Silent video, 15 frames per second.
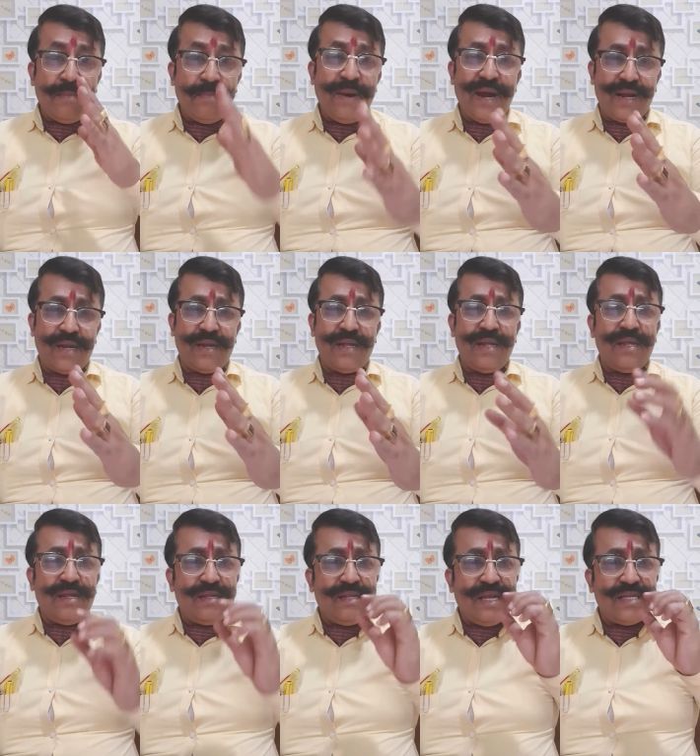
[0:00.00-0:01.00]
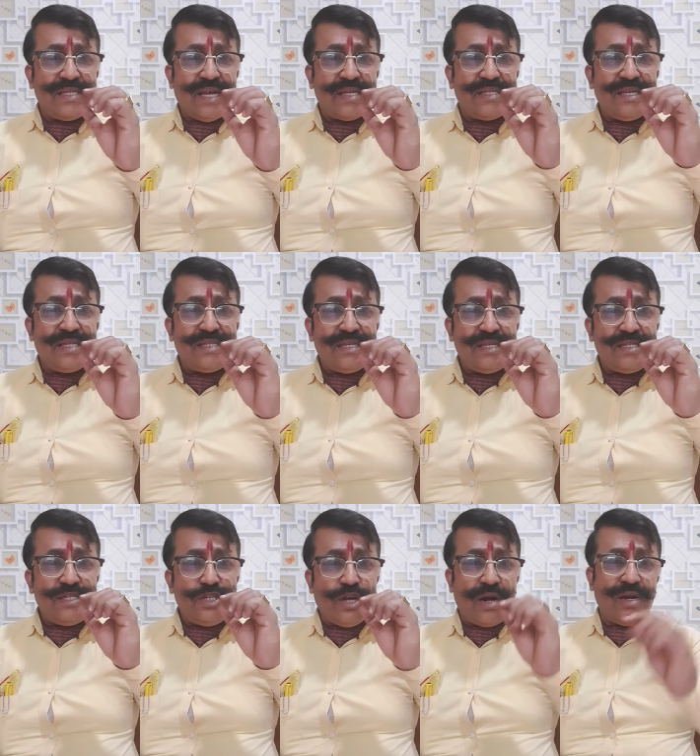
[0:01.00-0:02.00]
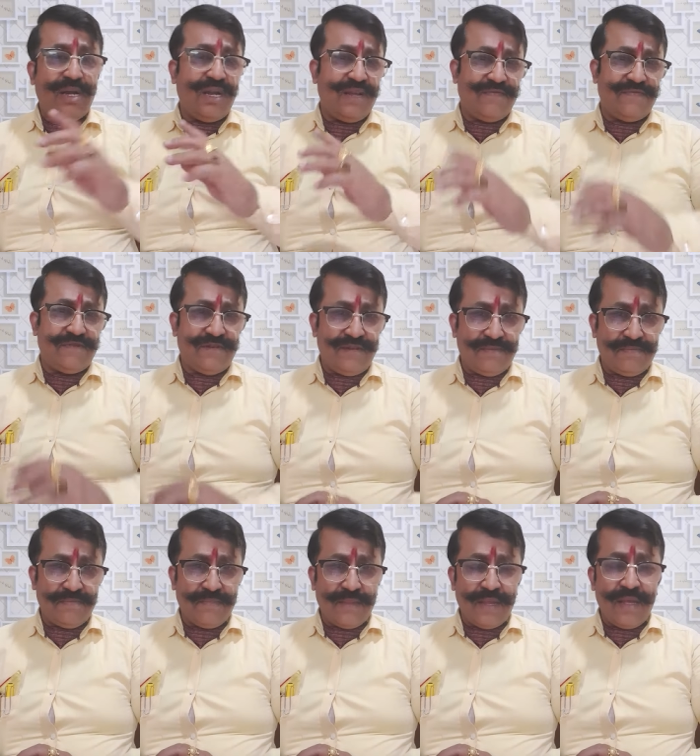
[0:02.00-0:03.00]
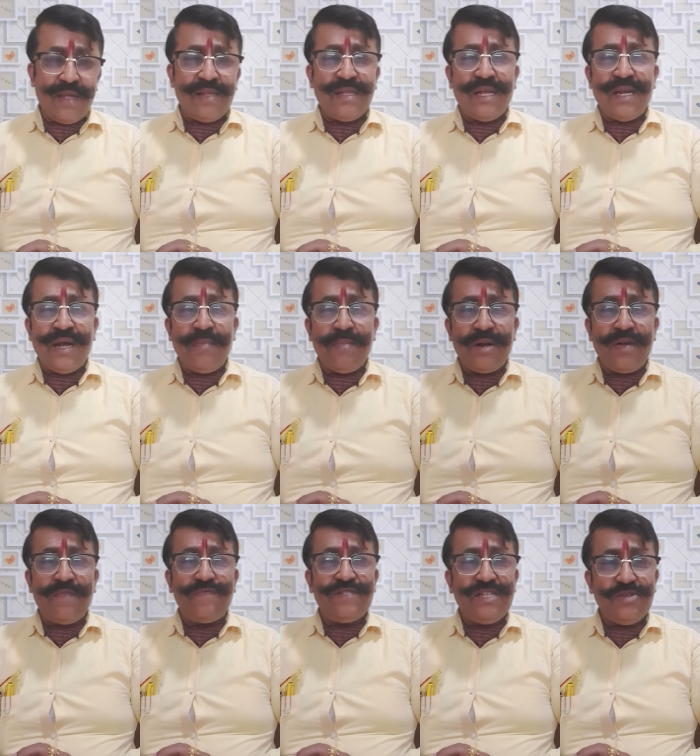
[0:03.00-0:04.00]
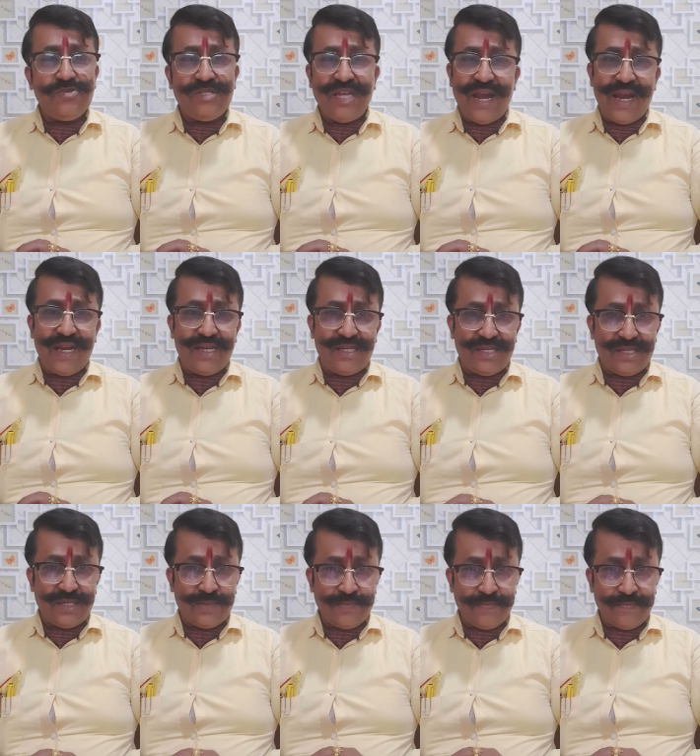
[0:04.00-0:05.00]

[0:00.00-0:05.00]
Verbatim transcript: But their success is short-lived. The number of suicides